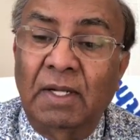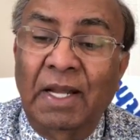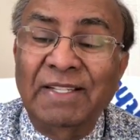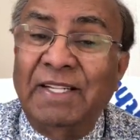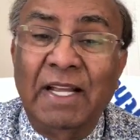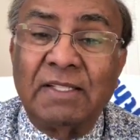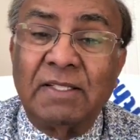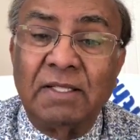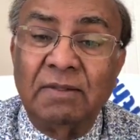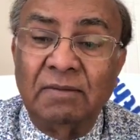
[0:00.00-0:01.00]
and
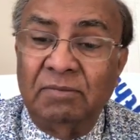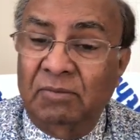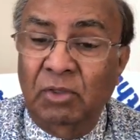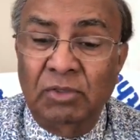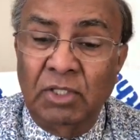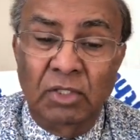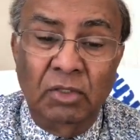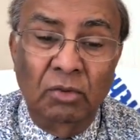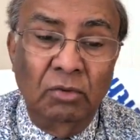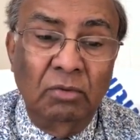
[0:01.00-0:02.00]
text, those are
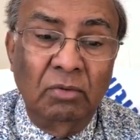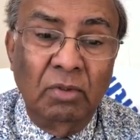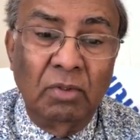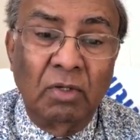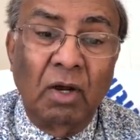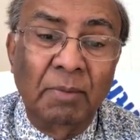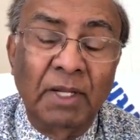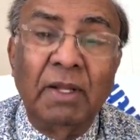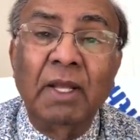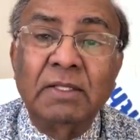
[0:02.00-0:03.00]
two
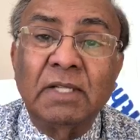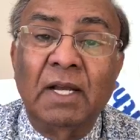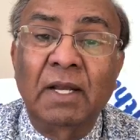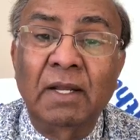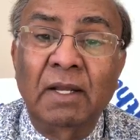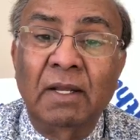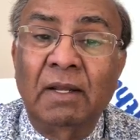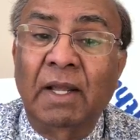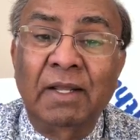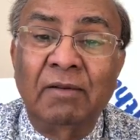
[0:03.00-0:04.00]
common things
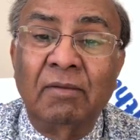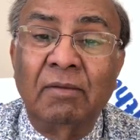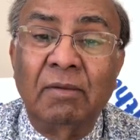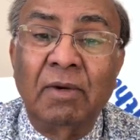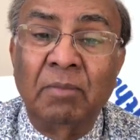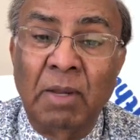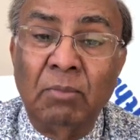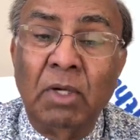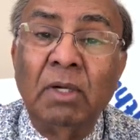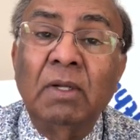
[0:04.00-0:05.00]
I can
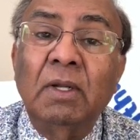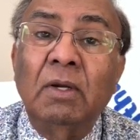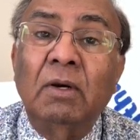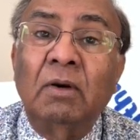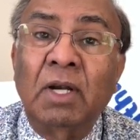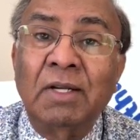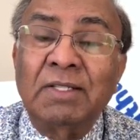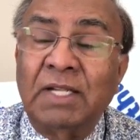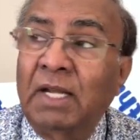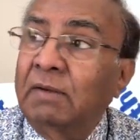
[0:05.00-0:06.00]
remember or
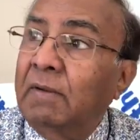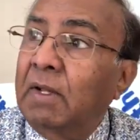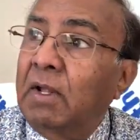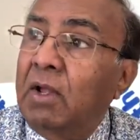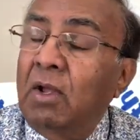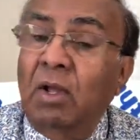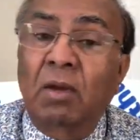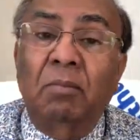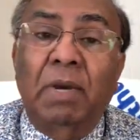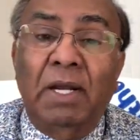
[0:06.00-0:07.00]
understand.
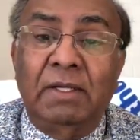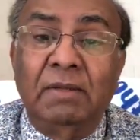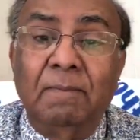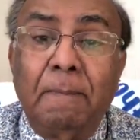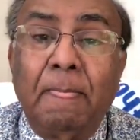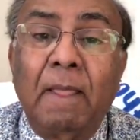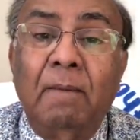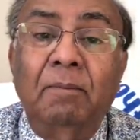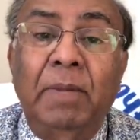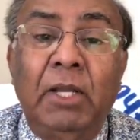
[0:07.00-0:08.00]
But
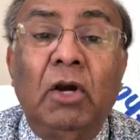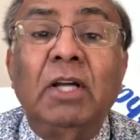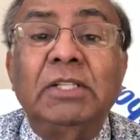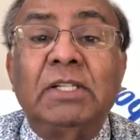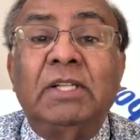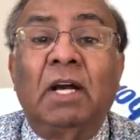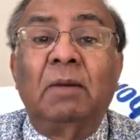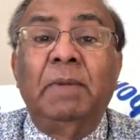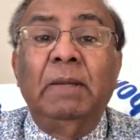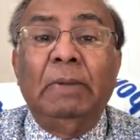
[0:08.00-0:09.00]
be cautious,
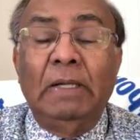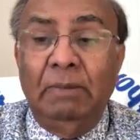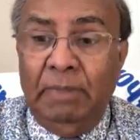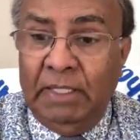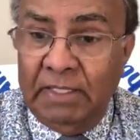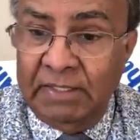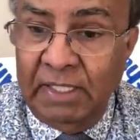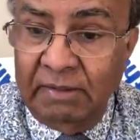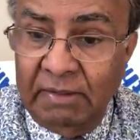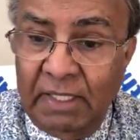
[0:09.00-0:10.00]
young people, because the
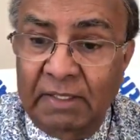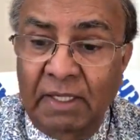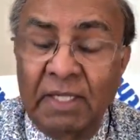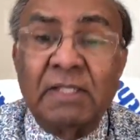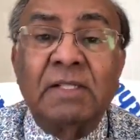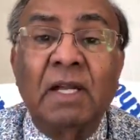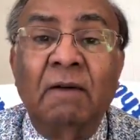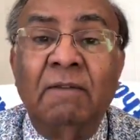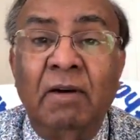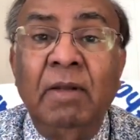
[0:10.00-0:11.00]
internet is a
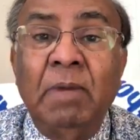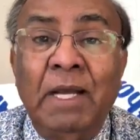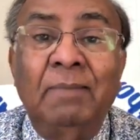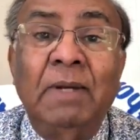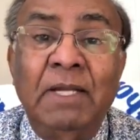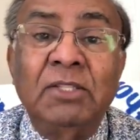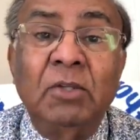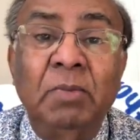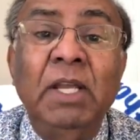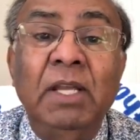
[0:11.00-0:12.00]
very bad place
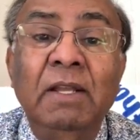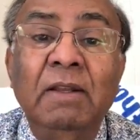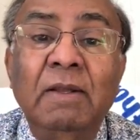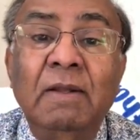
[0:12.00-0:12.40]
to be